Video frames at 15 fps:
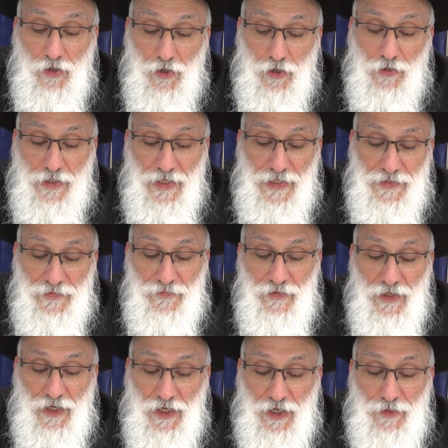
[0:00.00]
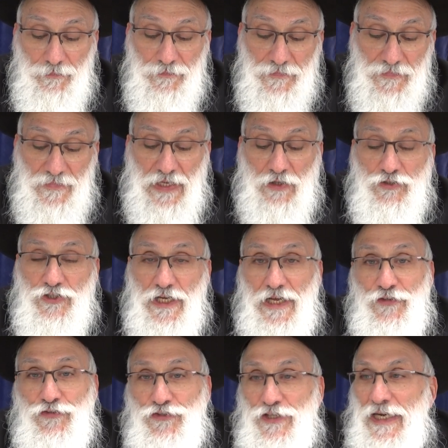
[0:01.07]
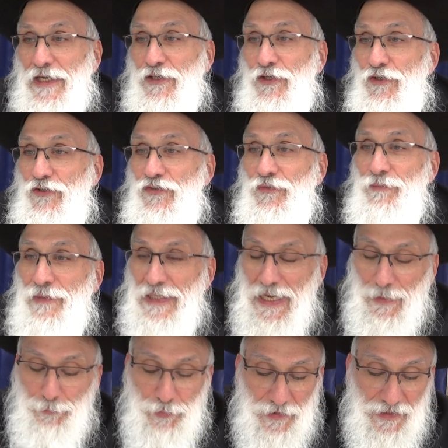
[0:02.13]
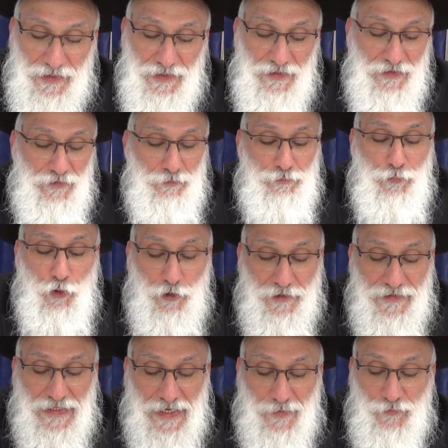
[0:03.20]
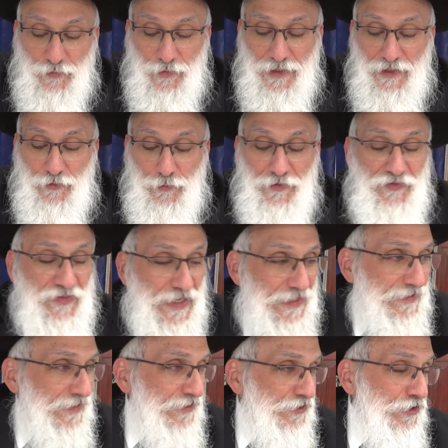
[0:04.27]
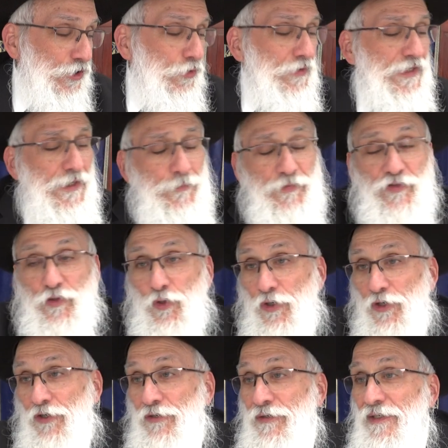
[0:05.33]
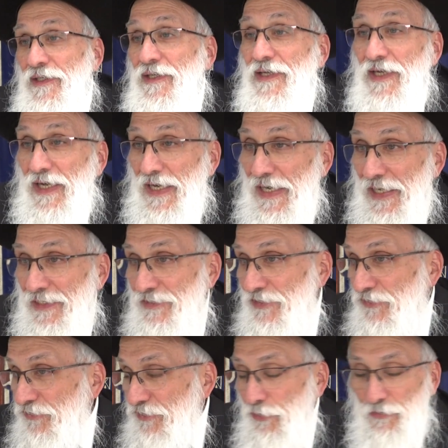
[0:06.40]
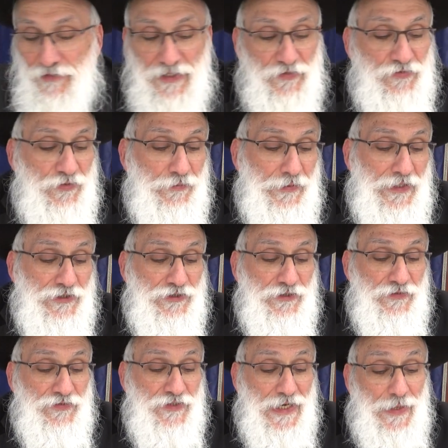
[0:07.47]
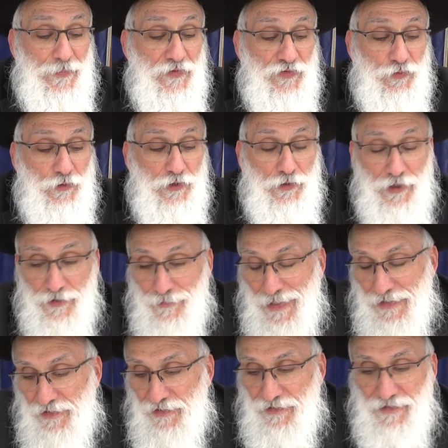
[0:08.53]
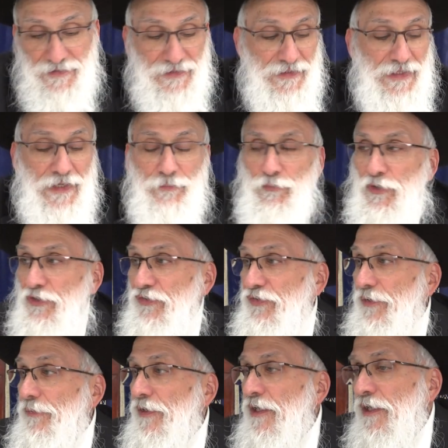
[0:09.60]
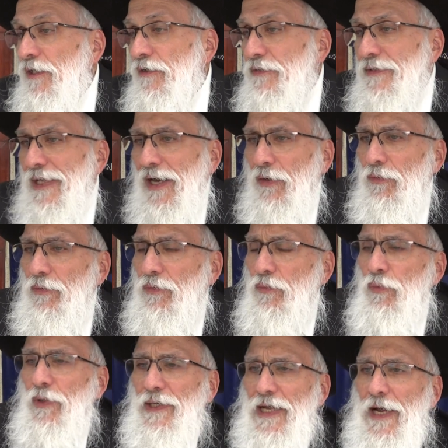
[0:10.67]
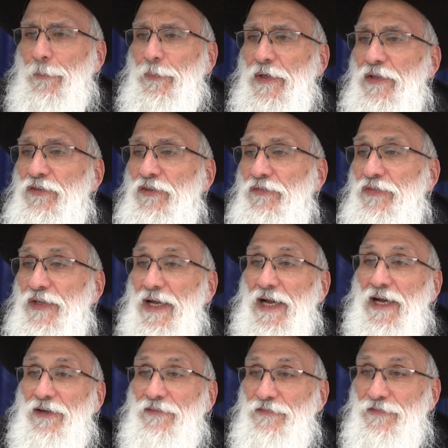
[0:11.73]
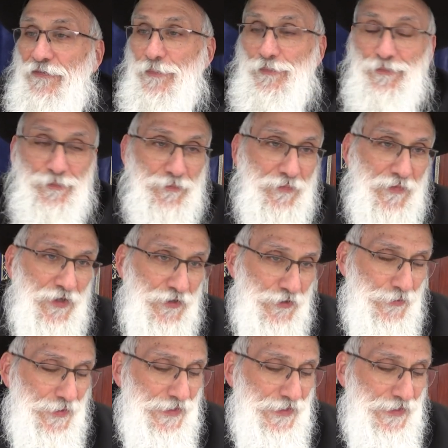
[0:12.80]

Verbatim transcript: Okay, um, now chess, checkers, Monopoly, board games, well, like we said, that you don't keep score and there's no desecration of Shabbos, so automatically they're not muksa. Now, what happens if you have you're